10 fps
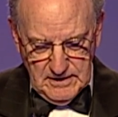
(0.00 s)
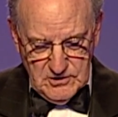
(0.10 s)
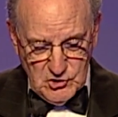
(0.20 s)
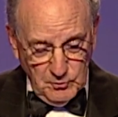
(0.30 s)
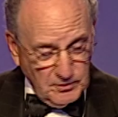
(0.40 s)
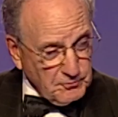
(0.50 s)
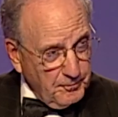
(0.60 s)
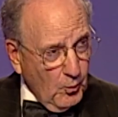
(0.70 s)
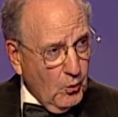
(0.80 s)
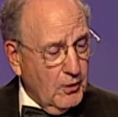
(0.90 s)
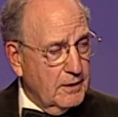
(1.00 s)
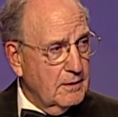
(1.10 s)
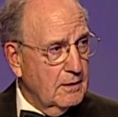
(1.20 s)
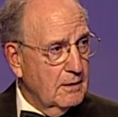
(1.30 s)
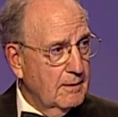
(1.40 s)
She was born
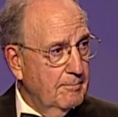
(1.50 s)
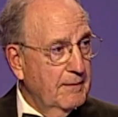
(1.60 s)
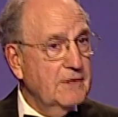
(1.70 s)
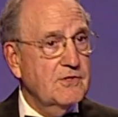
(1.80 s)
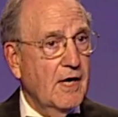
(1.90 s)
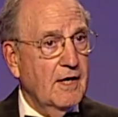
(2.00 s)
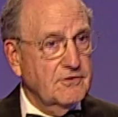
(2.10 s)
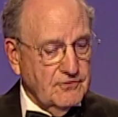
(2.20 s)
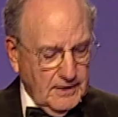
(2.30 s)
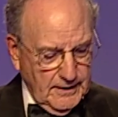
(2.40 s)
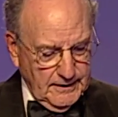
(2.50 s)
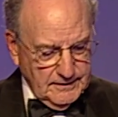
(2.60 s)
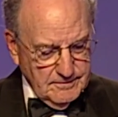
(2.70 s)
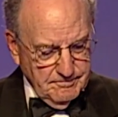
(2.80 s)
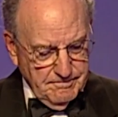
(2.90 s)
Minta Hassad
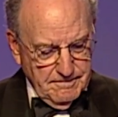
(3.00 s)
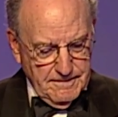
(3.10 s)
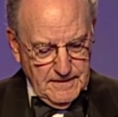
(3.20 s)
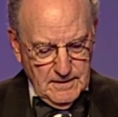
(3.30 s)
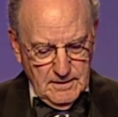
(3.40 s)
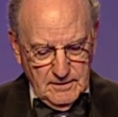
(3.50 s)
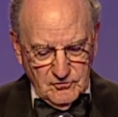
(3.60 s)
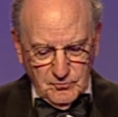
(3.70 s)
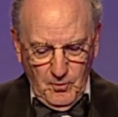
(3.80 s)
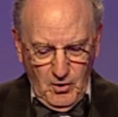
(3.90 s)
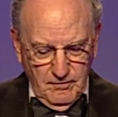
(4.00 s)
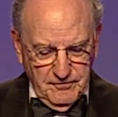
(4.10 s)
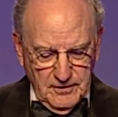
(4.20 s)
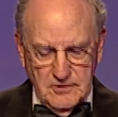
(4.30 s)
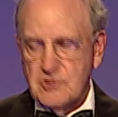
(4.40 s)
in a small
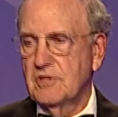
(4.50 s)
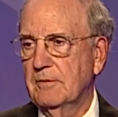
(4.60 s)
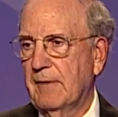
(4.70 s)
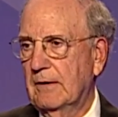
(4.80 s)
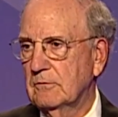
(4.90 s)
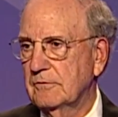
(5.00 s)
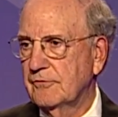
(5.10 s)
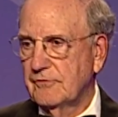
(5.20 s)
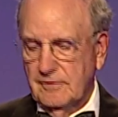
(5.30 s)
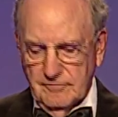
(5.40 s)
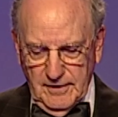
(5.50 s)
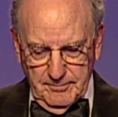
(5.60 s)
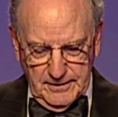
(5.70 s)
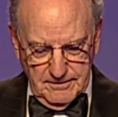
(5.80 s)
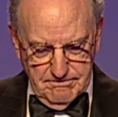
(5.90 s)
village in the mountains of
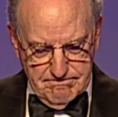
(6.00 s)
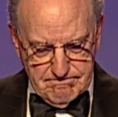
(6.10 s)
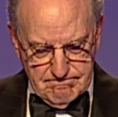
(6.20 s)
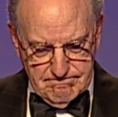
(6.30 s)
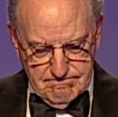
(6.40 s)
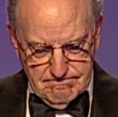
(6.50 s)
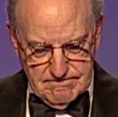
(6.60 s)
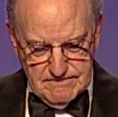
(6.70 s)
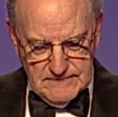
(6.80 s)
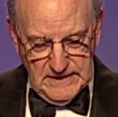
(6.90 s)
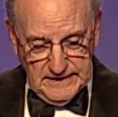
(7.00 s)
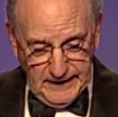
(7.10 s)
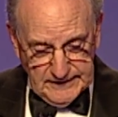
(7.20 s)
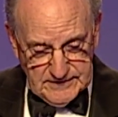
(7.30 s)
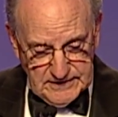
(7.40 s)
Lebanon. In
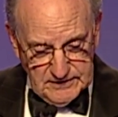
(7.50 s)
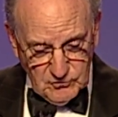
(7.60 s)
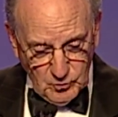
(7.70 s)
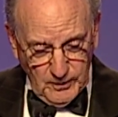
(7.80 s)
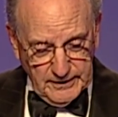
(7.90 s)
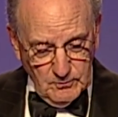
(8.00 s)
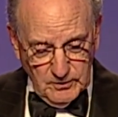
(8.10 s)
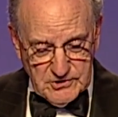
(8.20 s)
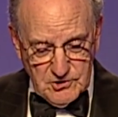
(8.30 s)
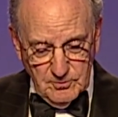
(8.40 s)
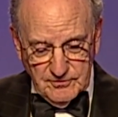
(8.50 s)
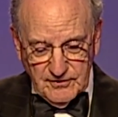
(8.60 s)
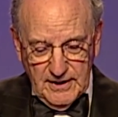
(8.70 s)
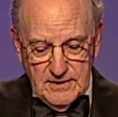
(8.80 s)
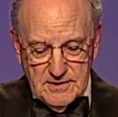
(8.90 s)
1920, when she was
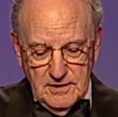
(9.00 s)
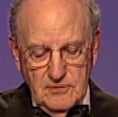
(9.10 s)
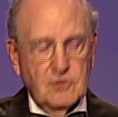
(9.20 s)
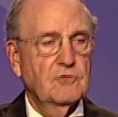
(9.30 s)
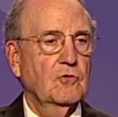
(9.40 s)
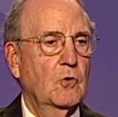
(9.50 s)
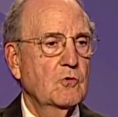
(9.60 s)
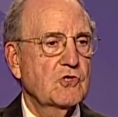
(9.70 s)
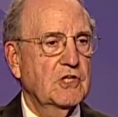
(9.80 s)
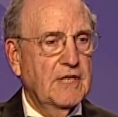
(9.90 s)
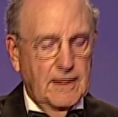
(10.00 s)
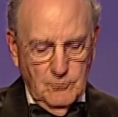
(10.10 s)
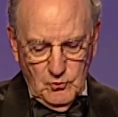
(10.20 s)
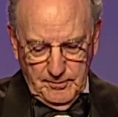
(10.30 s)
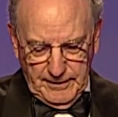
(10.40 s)
18 years old, she came
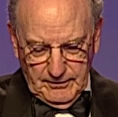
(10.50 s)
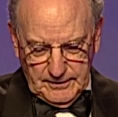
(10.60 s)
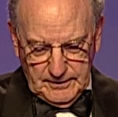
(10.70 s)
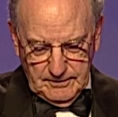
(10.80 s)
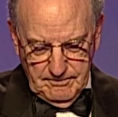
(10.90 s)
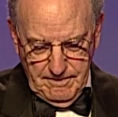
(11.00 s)
to America.